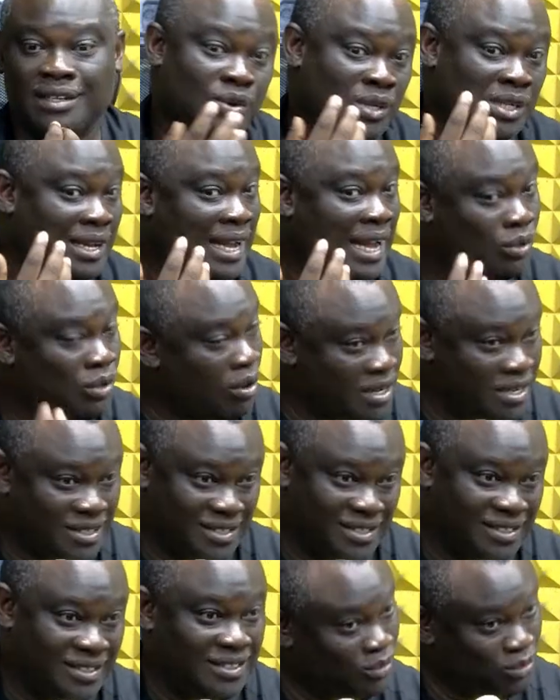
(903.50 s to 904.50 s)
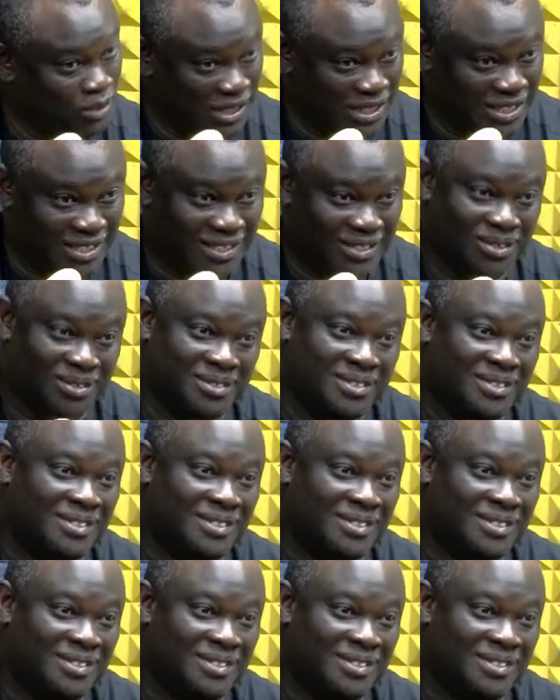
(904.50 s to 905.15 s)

I work. It's tough.